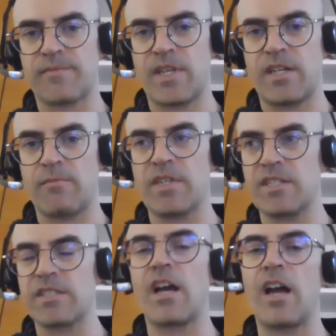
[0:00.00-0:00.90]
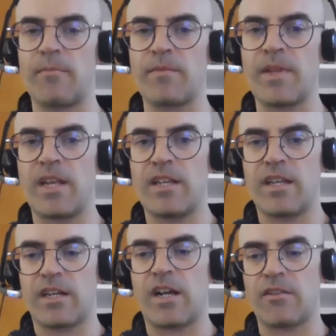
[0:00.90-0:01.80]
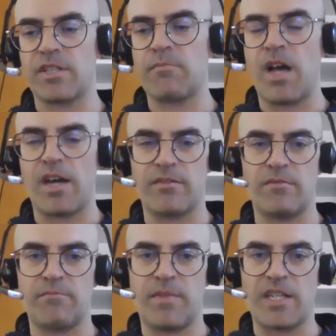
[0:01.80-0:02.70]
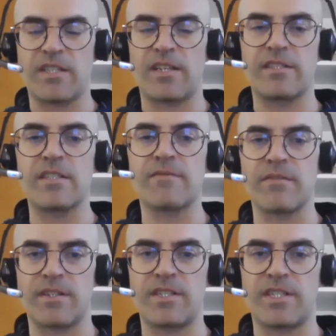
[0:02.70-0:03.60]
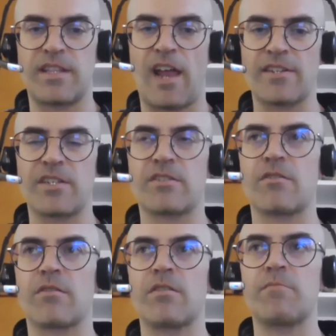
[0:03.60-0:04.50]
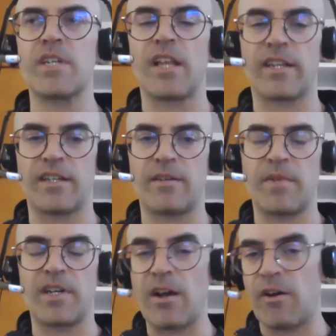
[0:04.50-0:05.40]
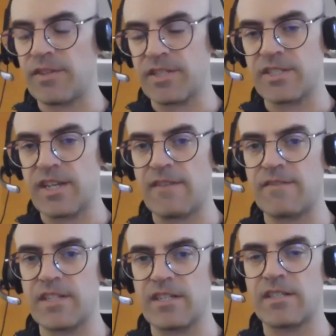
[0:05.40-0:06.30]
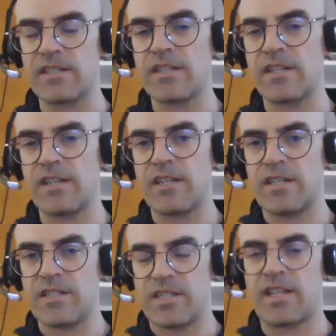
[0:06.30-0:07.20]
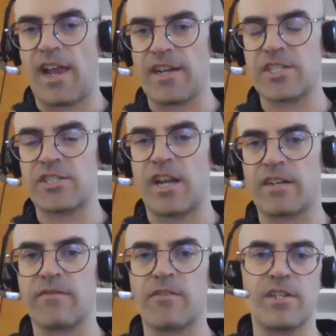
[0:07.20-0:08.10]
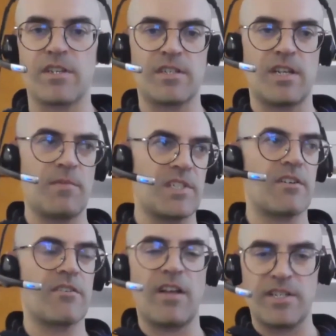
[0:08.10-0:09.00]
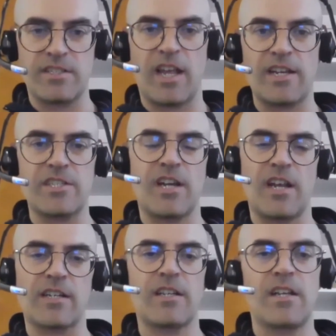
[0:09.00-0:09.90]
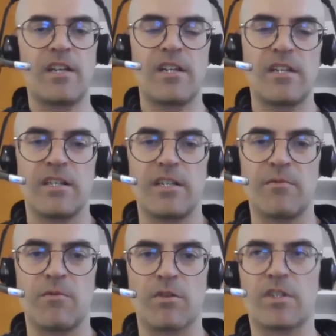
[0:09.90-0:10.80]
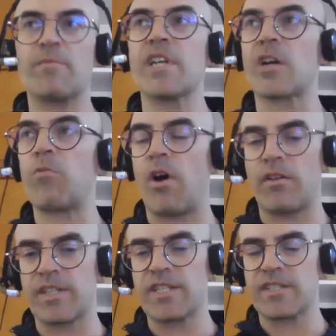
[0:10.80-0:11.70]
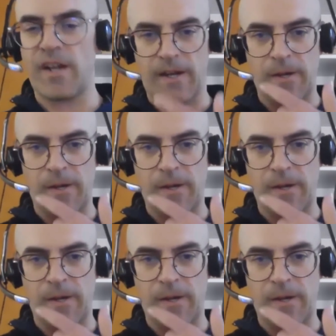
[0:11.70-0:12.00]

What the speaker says: in time and color the model based on different statuses. So it could be like a health and safety status check versus a material and site check, or it could be a quality check.